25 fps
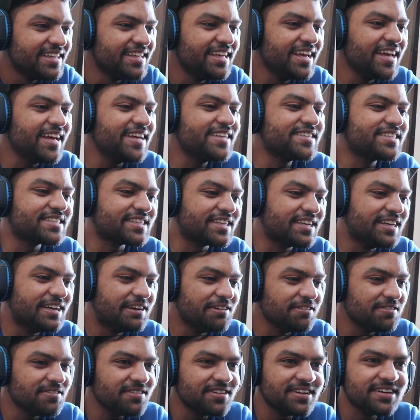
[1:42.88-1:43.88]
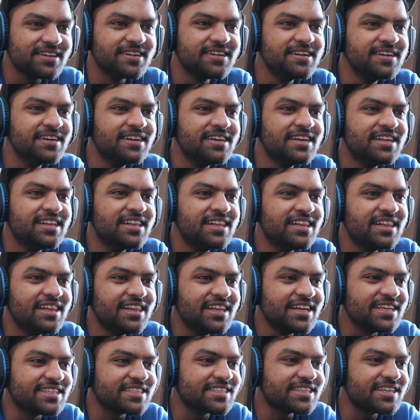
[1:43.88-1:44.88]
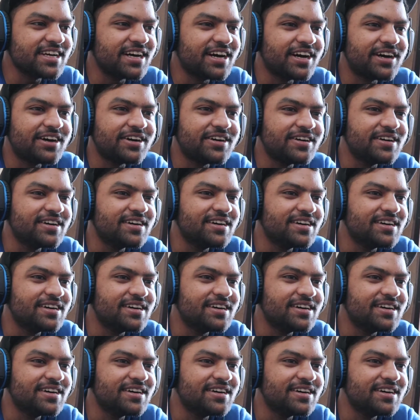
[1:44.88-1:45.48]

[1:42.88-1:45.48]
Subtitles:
Yeah, Steve. Let's go.